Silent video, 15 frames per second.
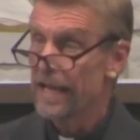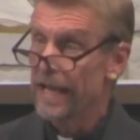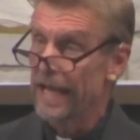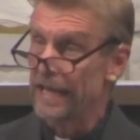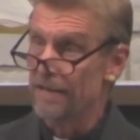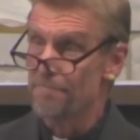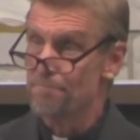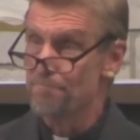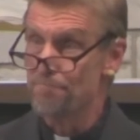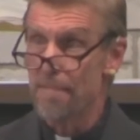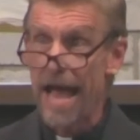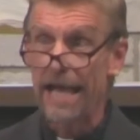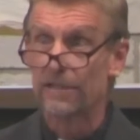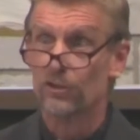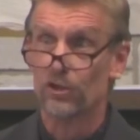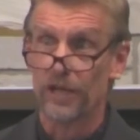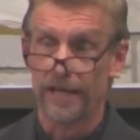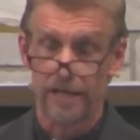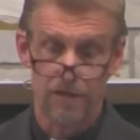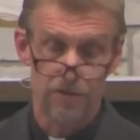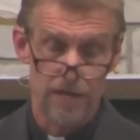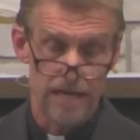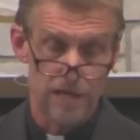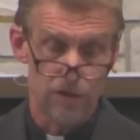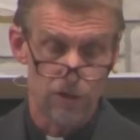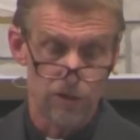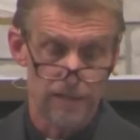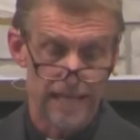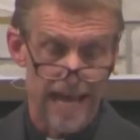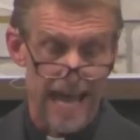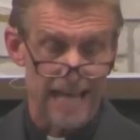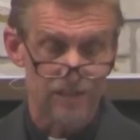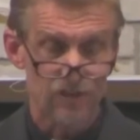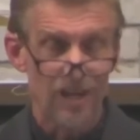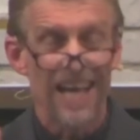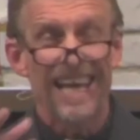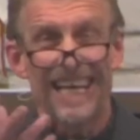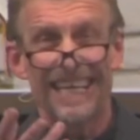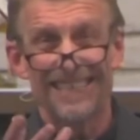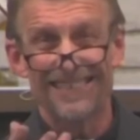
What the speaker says: and magic they could cast.